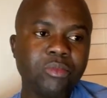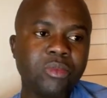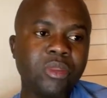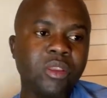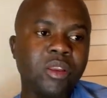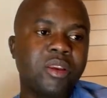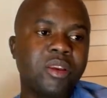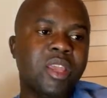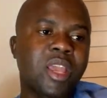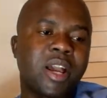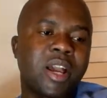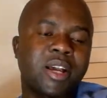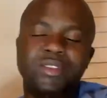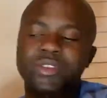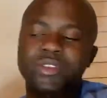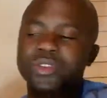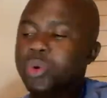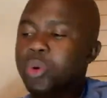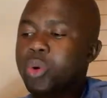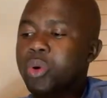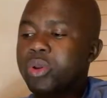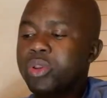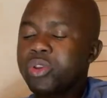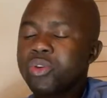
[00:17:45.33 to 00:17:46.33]
Yeah,
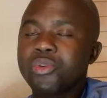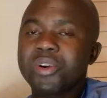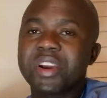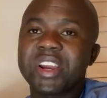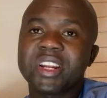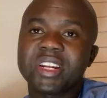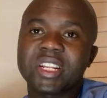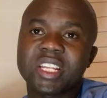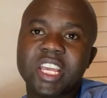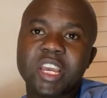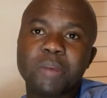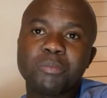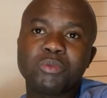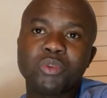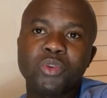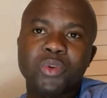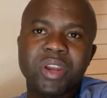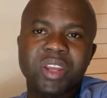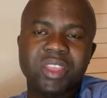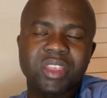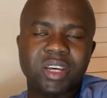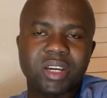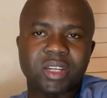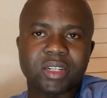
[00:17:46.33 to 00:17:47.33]
so you can keep
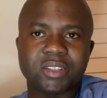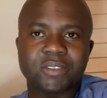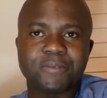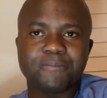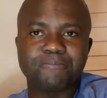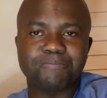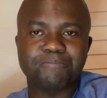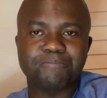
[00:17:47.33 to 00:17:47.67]
doing that.